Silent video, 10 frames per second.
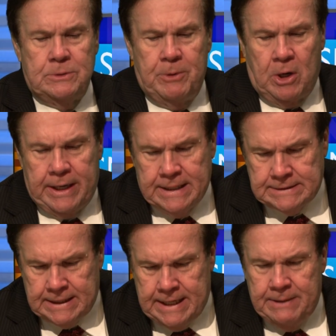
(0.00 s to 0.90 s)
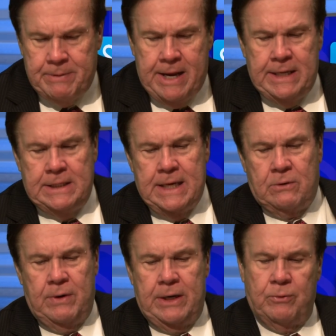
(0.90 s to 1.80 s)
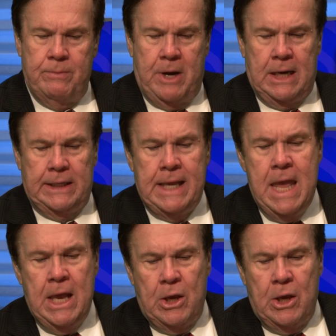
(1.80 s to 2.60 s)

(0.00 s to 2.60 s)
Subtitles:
has been our guest today, painting, decorating, remodeling.